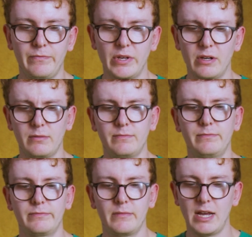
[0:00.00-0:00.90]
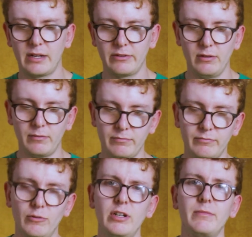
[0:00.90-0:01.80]
Yeah,
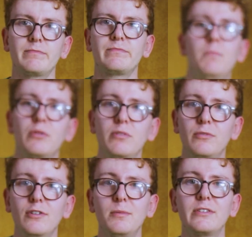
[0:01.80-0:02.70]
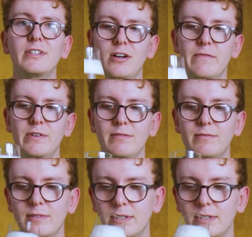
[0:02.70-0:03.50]
excellent. Right, bottoms up, let's dive in.